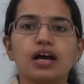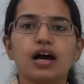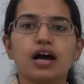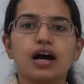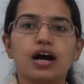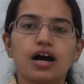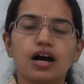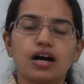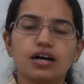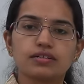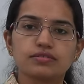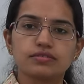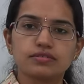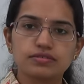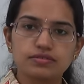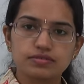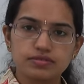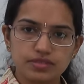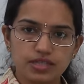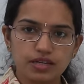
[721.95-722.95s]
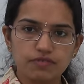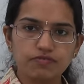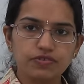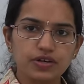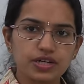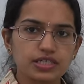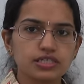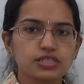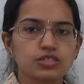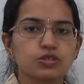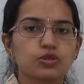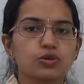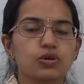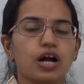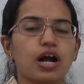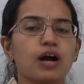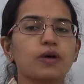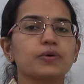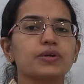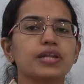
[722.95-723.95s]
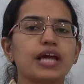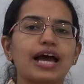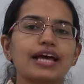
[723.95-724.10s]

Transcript: the first lookout,